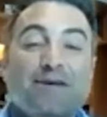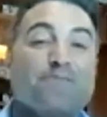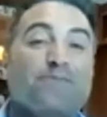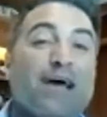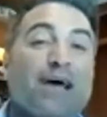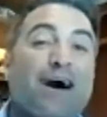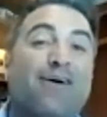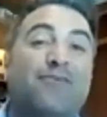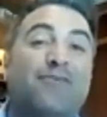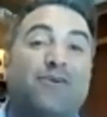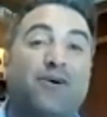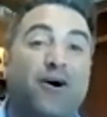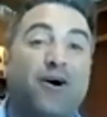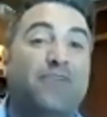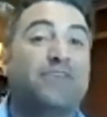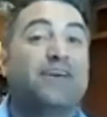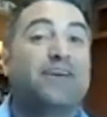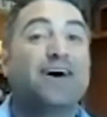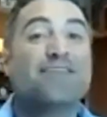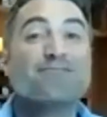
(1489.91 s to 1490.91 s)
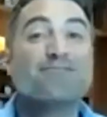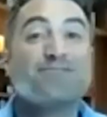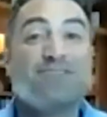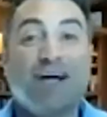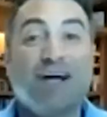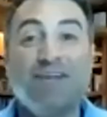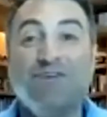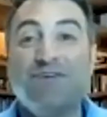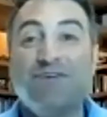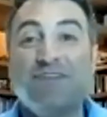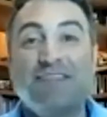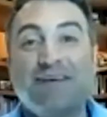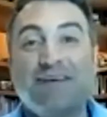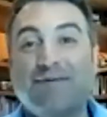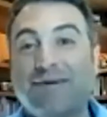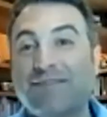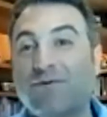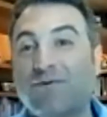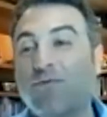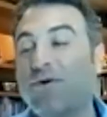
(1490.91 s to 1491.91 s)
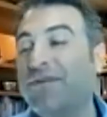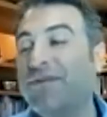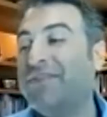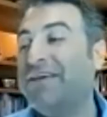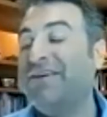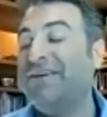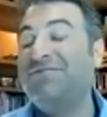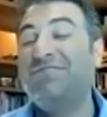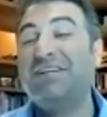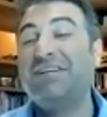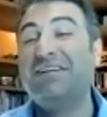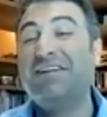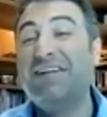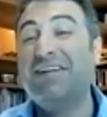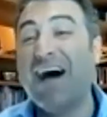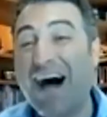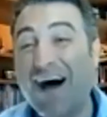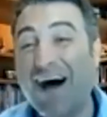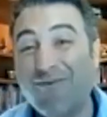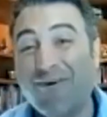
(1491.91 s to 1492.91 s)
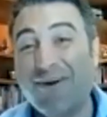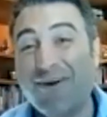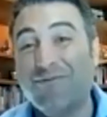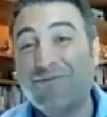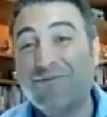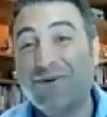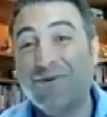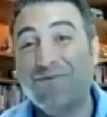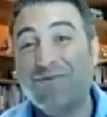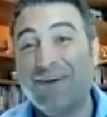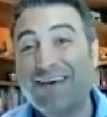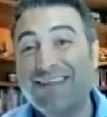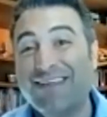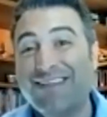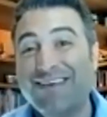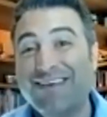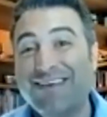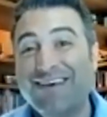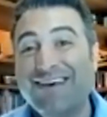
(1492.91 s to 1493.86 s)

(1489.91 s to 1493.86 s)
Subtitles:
Now, on the other side, you can think about the one that you did not want to work with,